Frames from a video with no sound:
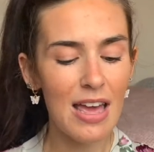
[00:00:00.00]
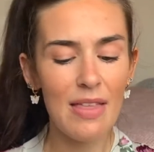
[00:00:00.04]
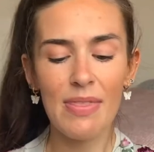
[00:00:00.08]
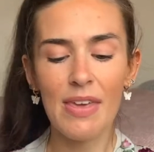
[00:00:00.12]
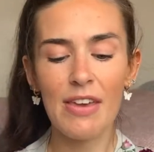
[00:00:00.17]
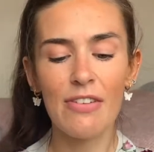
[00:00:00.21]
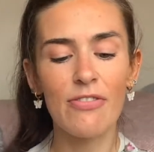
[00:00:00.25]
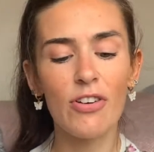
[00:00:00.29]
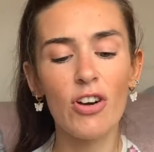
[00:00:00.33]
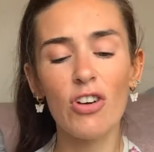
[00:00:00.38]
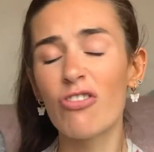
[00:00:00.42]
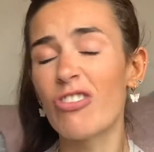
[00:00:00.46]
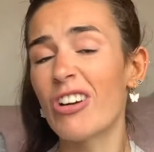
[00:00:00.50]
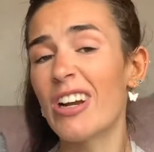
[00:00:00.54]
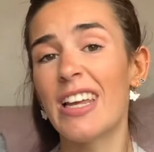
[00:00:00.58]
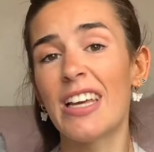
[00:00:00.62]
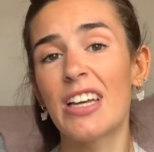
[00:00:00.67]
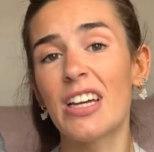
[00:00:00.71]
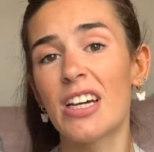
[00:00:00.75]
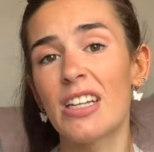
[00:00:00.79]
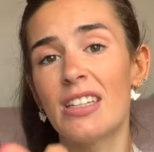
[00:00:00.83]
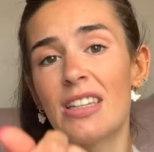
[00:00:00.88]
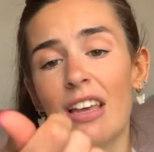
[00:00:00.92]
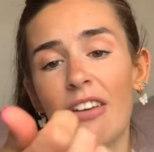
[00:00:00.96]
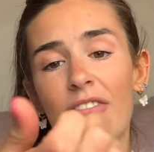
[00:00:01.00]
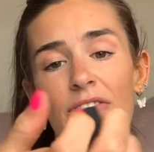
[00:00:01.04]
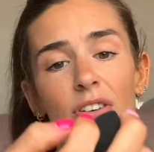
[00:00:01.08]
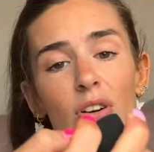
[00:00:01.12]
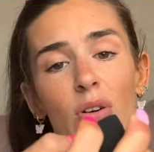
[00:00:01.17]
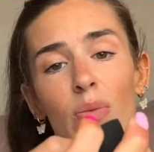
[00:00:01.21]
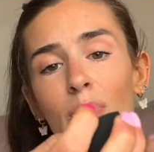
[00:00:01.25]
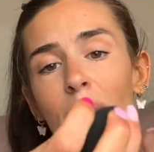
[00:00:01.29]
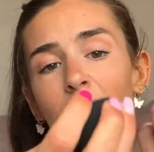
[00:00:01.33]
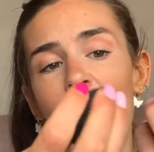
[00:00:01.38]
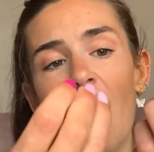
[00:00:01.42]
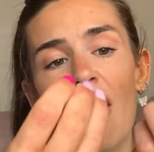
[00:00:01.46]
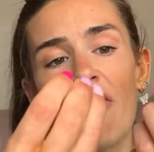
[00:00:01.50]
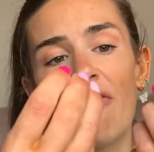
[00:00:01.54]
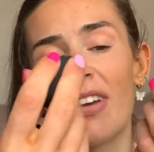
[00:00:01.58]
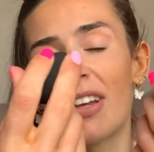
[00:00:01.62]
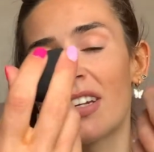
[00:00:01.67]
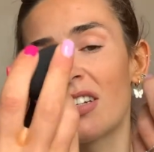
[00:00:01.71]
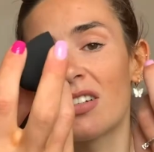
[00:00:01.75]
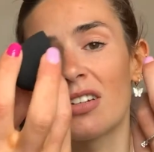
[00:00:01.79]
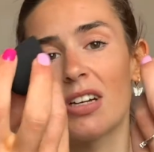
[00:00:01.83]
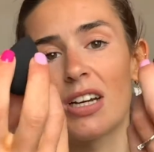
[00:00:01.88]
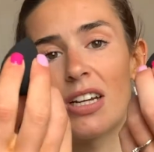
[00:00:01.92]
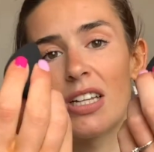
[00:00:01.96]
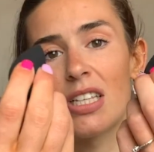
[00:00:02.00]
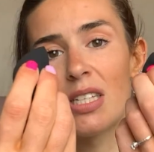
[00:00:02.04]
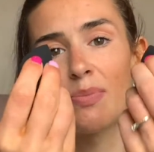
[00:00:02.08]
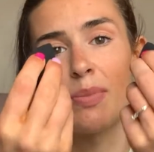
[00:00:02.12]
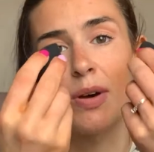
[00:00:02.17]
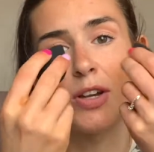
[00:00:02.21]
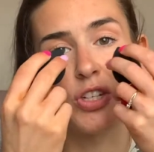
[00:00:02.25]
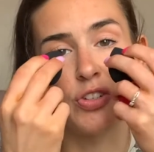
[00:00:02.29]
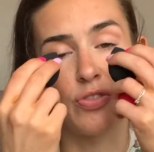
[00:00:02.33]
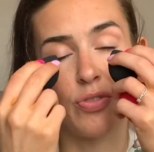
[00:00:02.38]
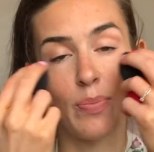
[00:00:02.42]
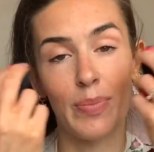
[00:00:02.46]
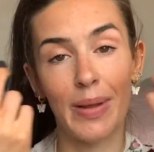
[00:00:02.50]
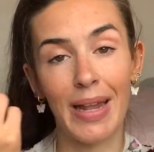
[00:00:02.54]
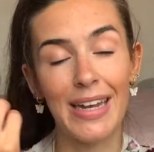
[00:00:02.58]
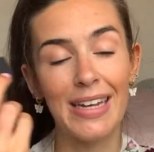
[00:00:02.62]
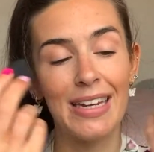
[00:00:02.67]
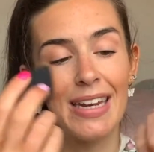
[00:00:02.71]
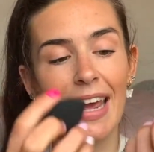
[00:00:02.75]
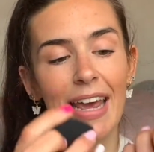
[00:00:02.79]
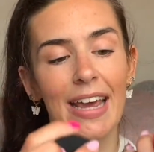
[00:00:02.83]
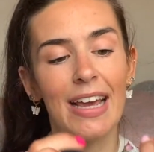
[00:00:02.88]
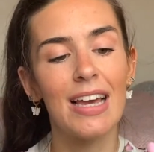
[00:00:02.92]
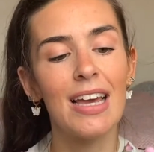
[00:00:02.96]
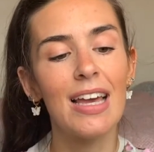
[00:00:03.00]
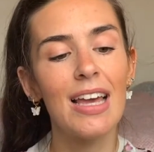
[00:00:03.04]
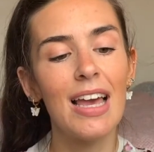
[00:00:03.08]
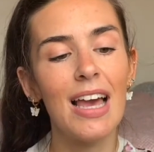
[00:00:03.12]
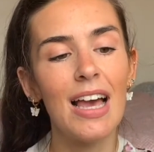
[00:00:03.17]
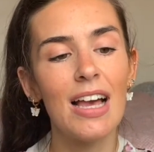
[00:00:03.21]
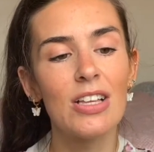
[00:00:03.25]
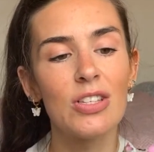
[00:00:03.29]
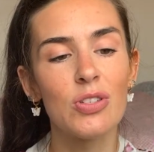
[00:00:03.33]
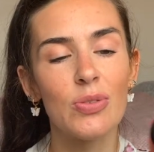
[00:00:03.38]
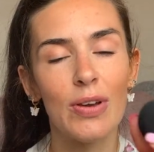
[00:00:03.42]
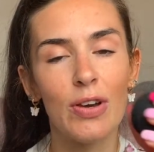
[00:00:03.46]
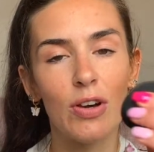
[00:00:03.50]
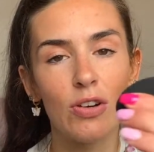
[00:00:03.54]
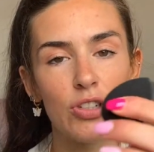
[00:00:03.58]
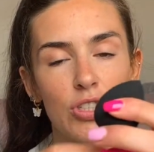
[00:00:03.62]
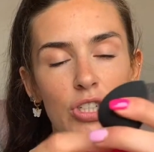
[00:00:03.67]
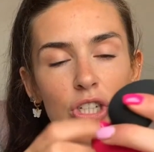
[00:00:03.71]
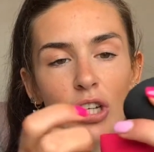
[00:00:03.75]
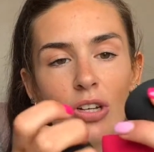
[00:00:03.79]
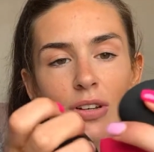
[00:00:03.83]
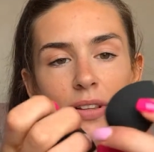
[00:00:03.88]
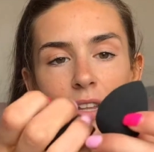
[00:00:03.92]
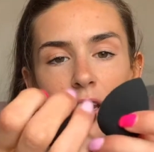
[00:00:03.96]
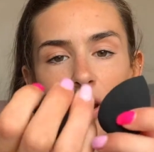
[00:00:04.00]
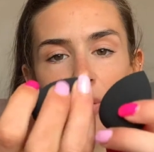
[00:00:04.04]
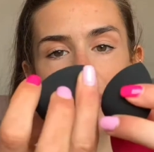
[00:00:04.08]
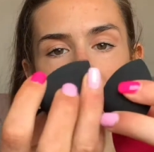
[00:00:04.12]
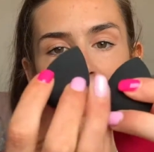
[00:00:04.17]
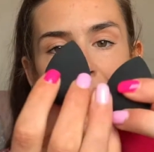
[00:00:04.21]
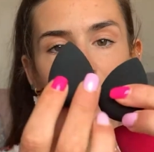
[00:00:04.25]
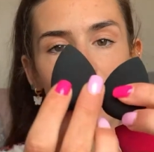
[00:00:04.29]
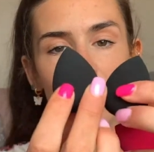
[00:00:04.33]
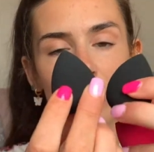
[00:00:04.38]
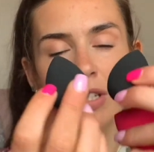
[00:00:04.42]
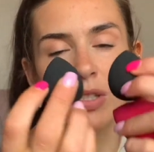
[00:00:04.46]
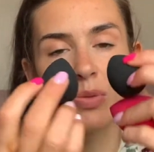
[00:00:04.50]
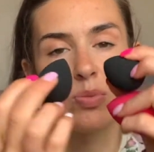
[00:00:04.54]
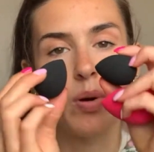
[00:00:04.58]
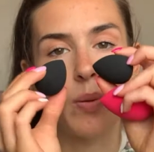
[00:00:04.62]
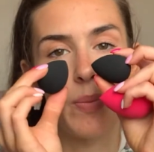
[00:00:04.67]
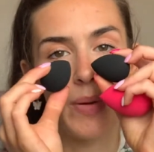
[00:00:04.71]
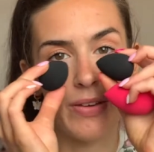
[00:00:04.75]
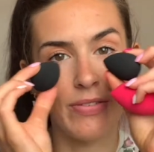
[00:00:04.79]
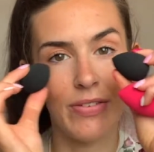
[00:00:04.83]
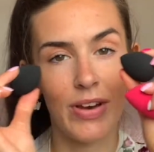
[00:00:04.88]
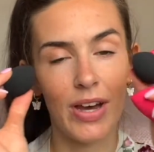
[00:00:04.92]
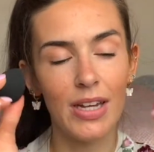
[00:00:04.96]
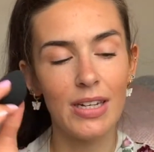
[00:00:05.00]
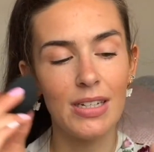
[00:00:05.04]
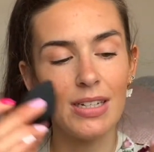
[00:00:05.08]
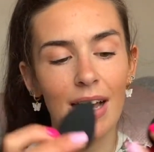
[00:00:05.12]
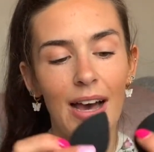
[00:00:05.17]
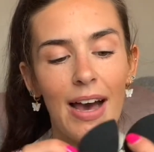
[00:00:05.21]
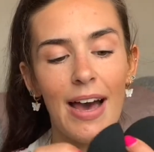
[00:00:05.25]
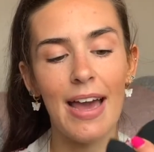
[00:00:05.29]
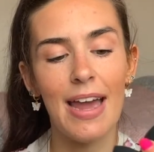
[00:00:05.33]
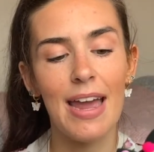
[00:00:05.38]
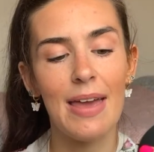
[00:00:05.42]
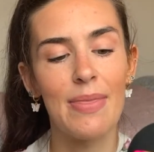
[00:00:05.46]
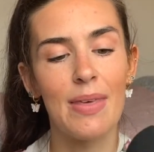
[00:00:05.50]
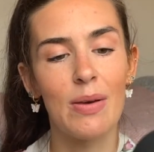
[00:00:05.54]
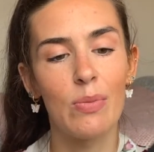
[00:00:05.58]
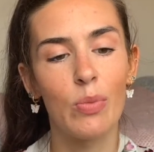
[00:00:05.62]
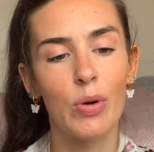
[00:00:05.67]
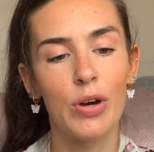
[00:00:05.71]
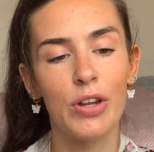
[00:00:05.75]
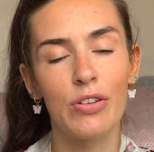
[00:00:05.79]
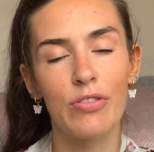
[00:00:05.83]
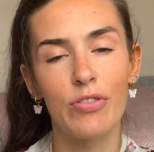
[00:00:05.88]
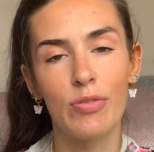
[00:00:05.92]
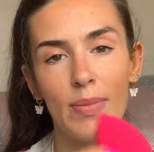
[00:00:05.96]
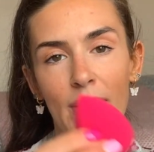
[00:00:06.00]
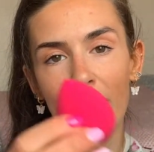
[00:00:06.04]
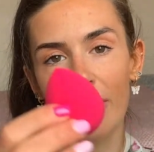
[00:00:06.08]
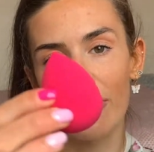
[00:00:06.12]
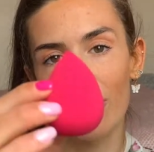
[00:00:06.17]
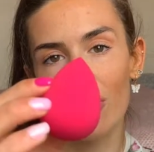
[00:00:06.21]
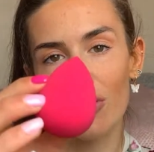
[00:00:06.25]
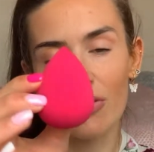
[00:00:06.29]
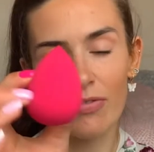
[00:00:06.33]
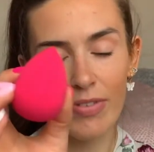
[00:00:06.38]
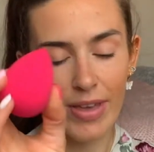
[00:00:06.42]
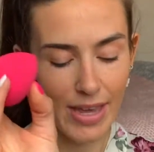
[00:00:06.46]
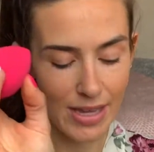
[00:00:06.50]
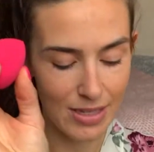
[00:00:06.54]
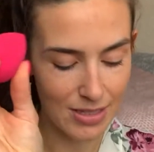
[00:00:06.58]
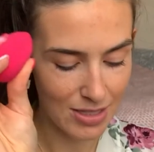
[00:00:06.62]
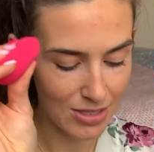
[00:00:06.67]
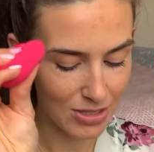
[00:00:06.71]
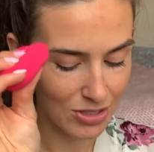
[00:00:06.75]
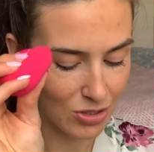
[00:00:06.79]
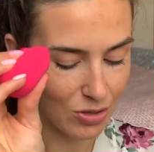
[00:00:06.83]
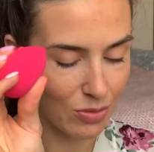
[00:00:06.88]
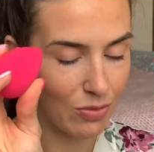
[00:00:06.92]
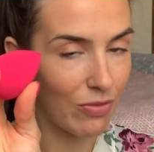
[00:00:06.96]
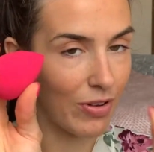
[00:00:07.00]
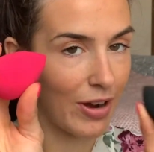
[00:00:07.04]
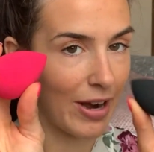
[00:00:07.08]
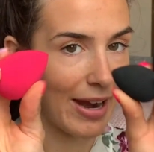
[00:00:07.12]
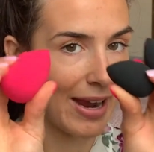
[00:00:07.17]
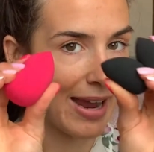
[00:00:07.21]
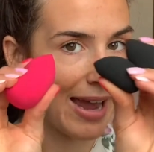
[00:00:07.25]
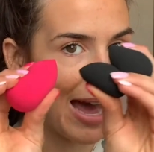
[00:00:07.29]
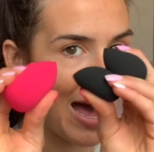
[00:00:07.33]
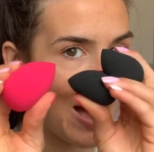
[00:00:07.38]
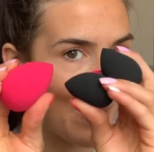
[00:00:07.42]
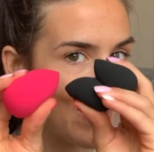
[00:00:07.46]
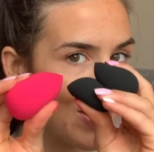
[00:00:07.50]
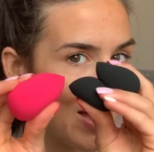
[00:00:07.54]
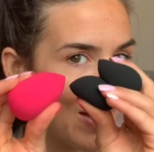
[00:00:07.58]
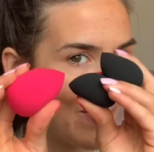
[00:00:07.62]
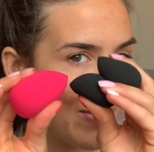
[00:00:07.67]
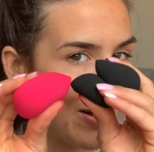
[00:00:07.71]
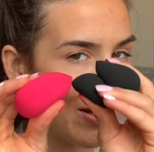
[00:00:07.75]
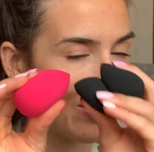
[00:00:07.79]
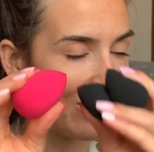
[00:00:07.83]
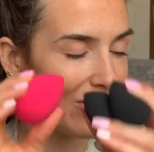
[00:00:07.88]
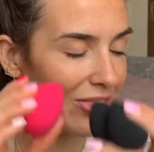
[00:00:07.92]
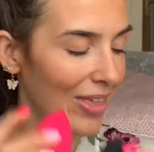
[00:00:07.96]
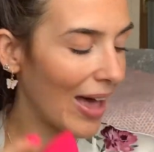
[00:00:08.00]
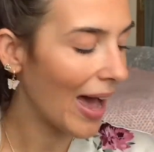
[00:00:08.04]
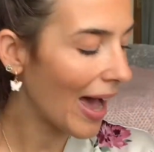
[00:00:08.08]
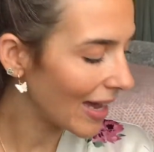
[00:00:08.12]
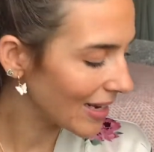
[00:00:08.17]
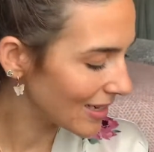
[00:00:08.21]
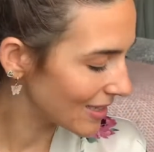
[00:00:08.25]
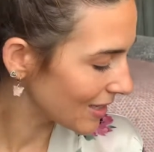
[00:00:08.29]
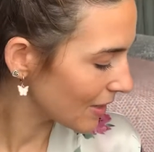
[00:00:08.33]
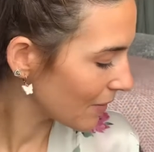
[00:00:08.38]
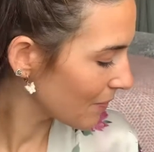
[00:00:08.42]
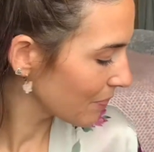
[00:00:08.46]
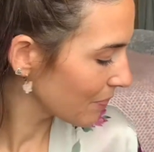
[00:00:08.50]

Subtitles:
they feel really good. They feel perfect, kind of sponge for blending. So I got 2 little black ones, probably for under eye, and then 1 for my full face. So I'm very happy about that.